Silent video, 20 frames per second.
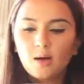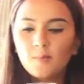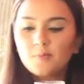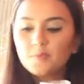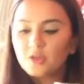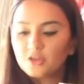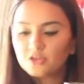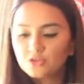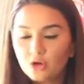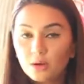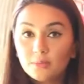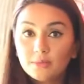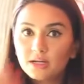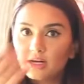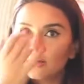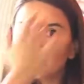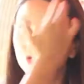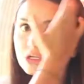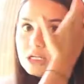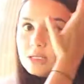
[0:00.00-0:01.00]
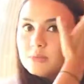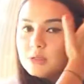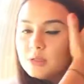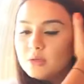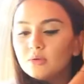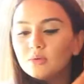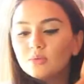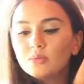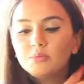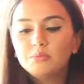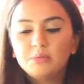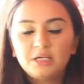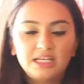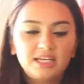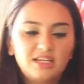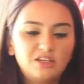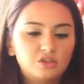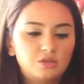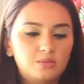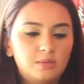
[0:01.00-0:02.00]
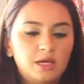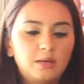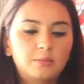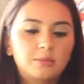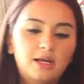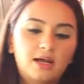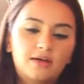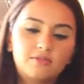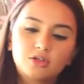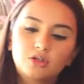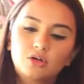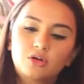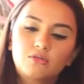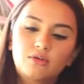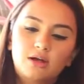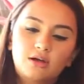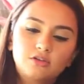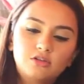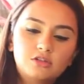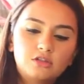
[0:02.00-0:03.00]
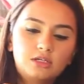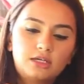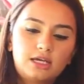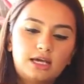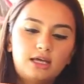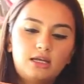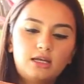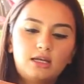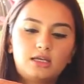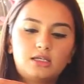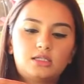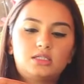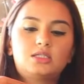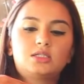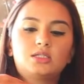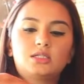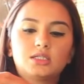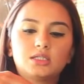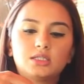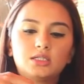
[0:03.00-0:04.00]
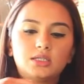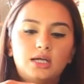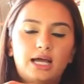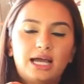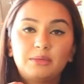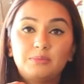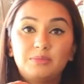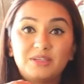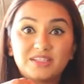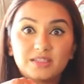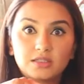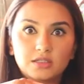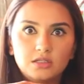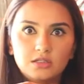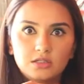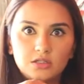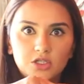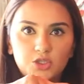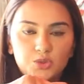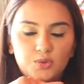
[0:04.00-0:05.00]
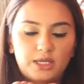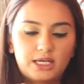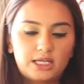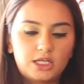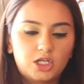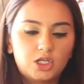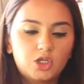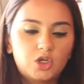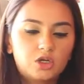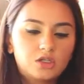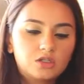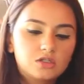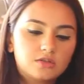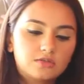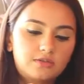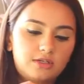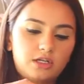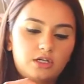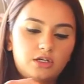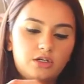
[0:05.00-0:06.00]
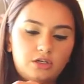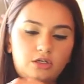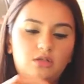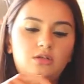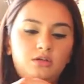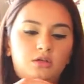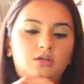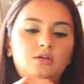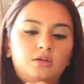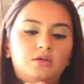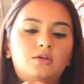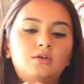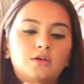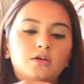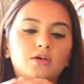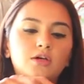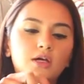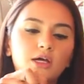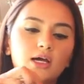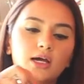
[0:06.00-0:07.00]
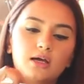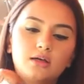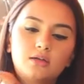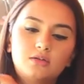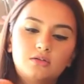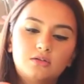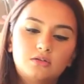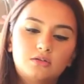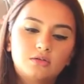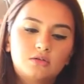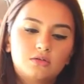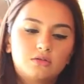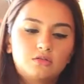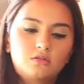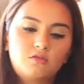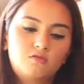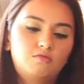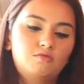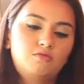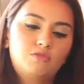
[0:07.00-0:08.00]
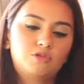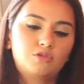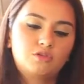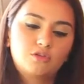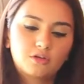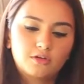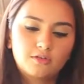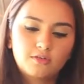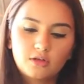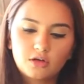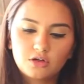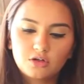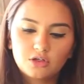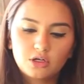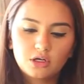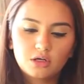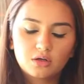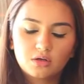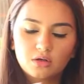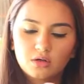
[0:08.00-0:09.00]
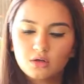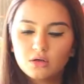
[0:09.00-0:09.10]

A scrub that I've really been meaning to make but haven't got around to yet is hibiscus, because we get lots of it here. And I'm just gonna give that a shake.